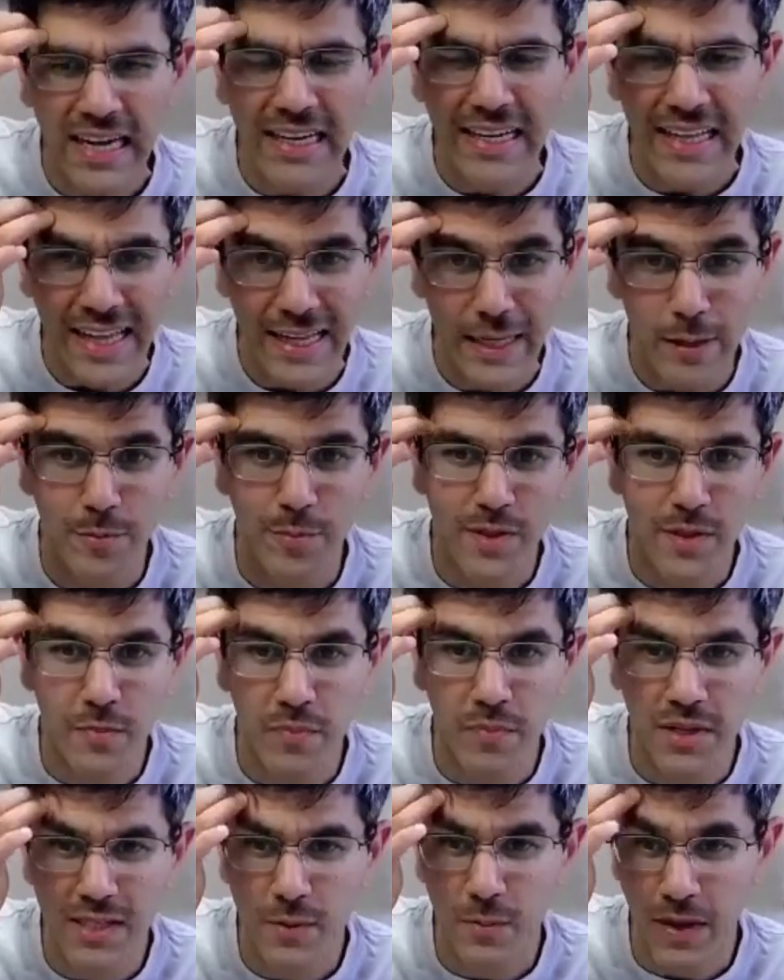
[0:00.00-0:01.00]
that helps
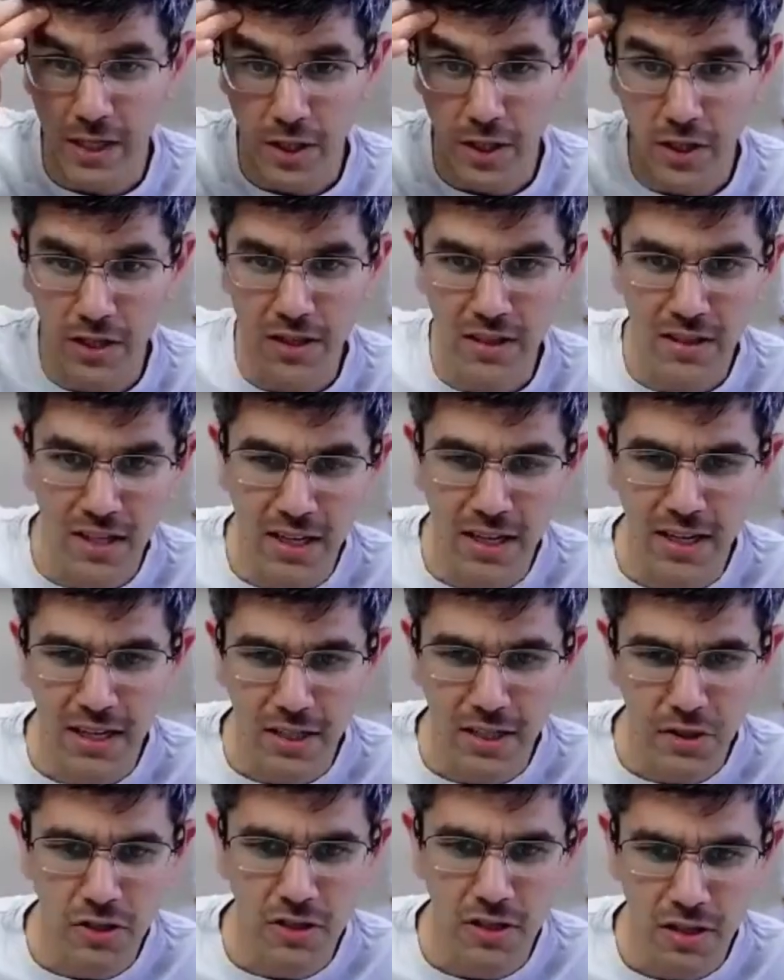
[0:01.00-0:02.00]
be special in the
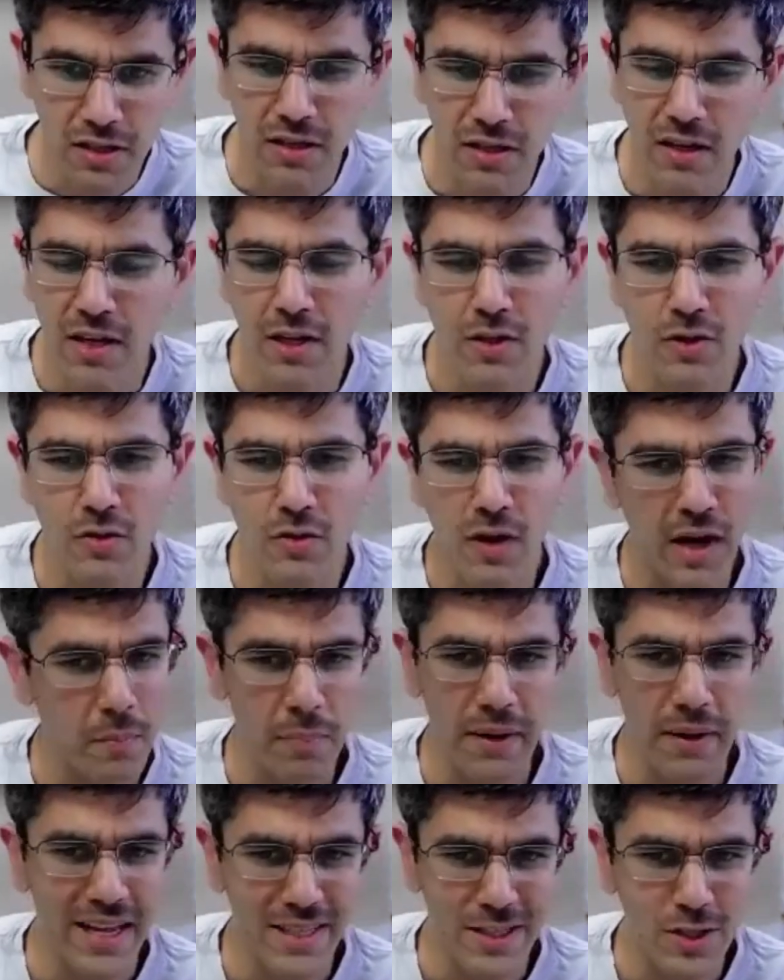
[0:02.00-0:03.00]
industry. So
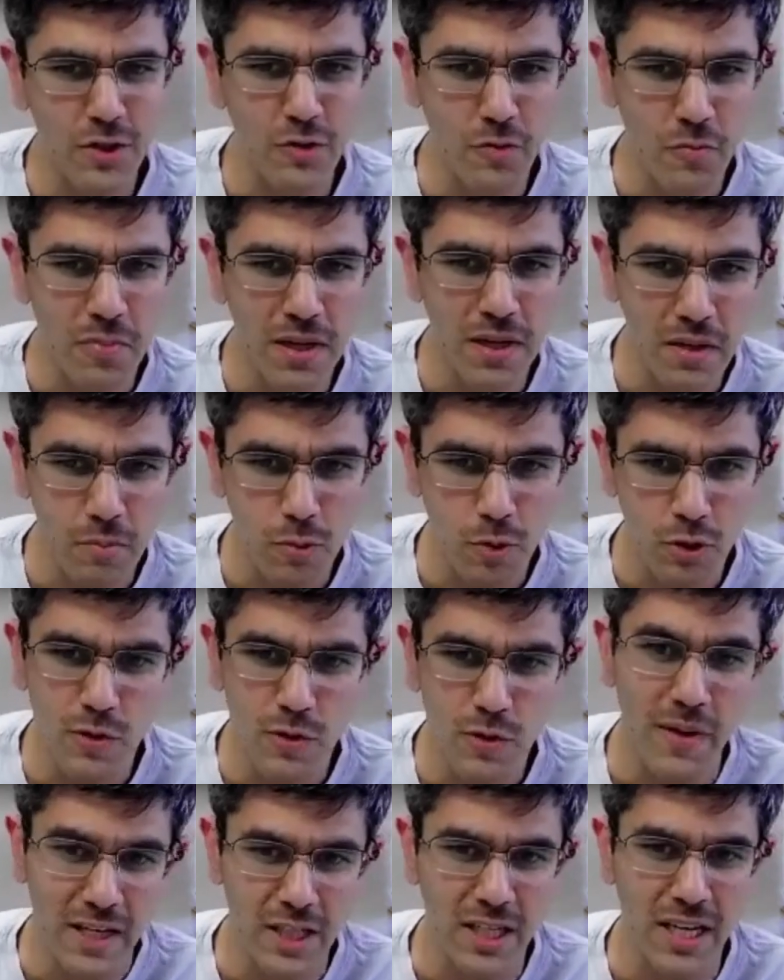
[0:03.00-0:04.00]
our plans to be
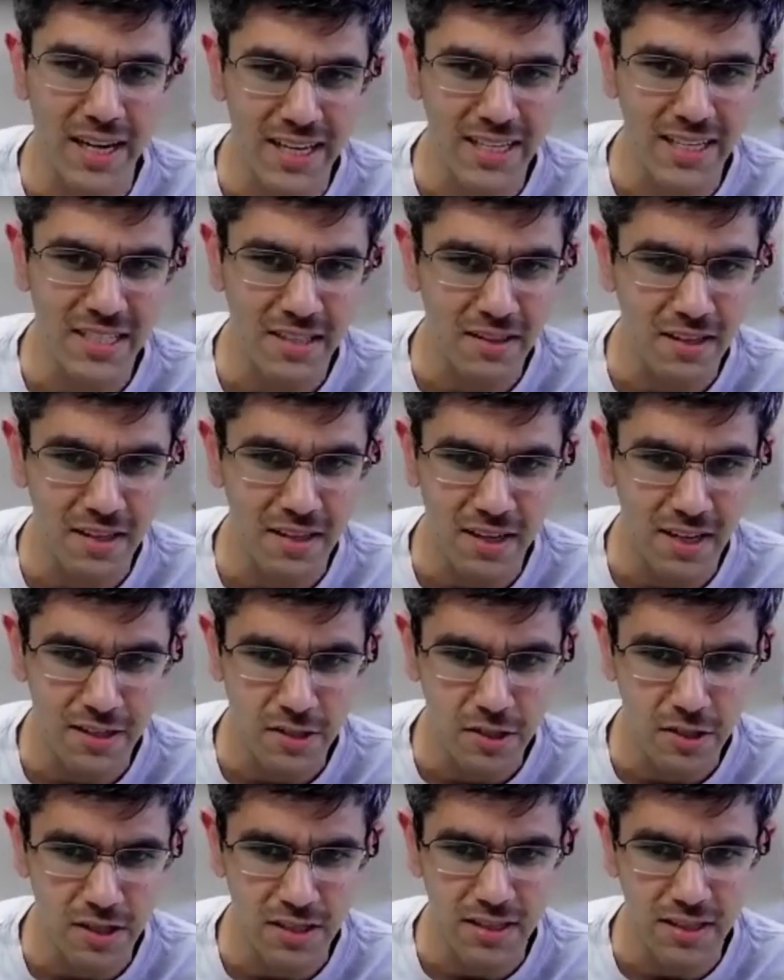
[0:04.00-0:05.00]
more specialized in the
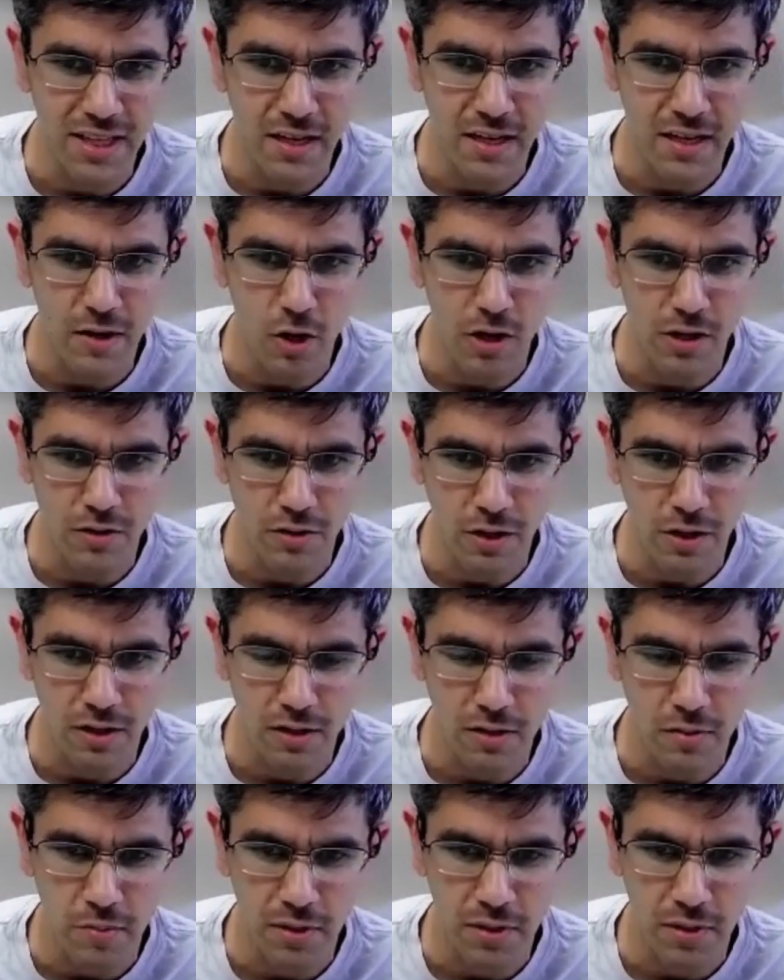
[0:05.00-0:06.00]
industry than a
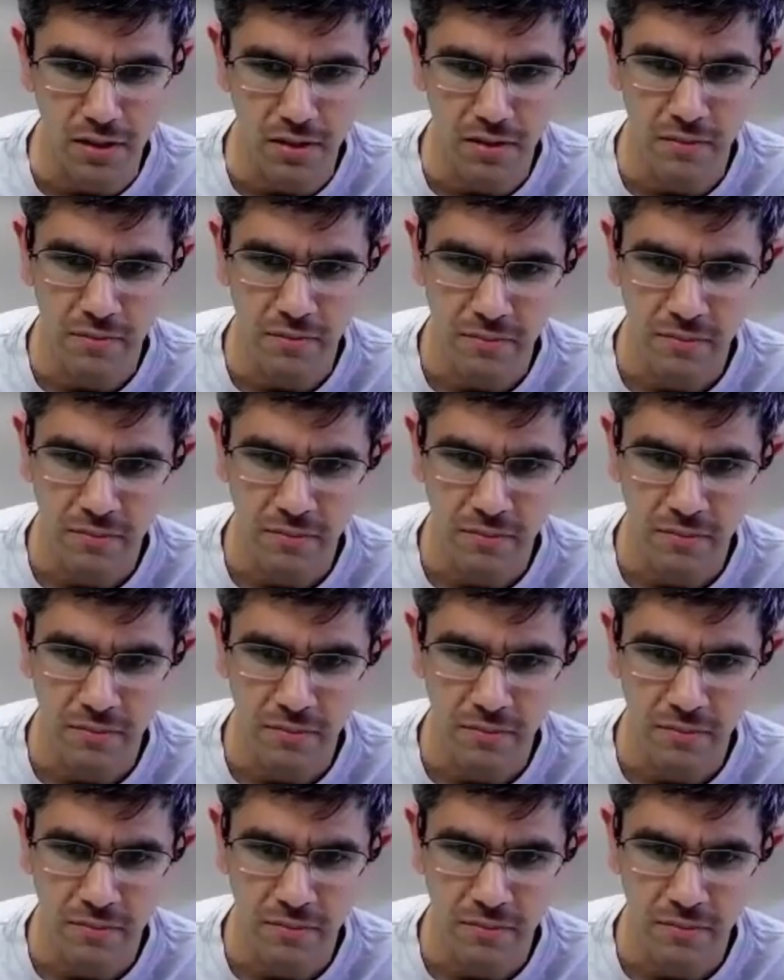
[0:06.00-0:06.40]
horizontal player.